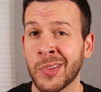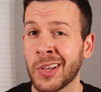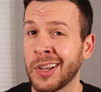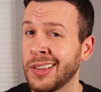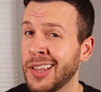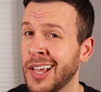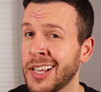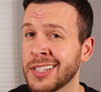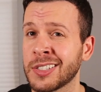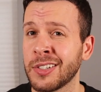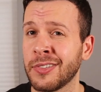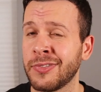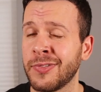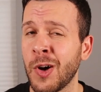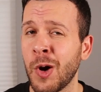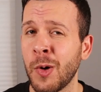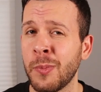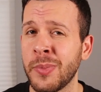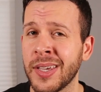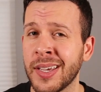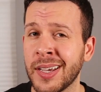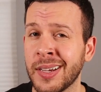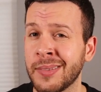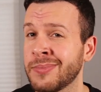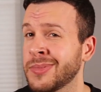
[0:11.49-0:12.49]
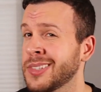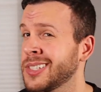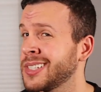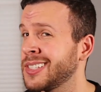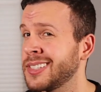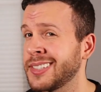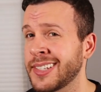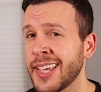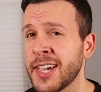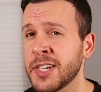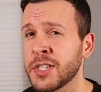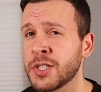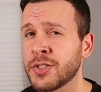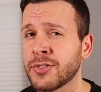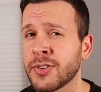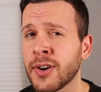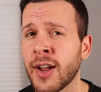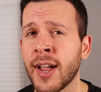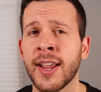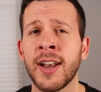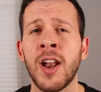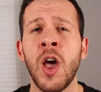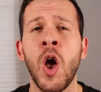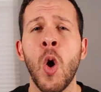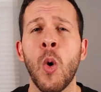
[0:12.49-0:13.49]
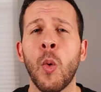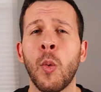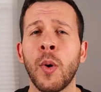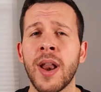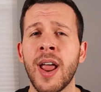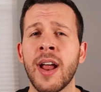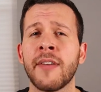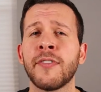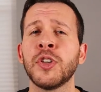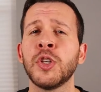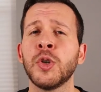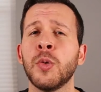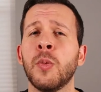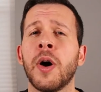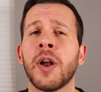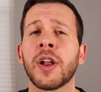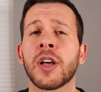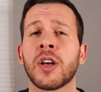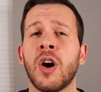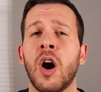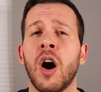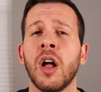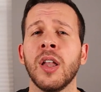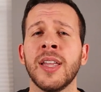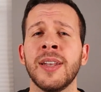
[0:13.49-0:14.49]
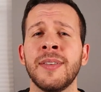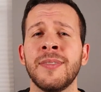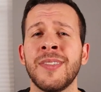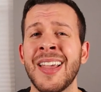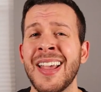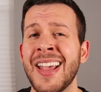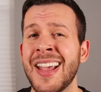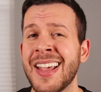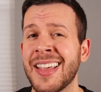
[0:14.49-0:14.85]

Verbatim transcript: glossophobia, stage fright, whatever you want to call it,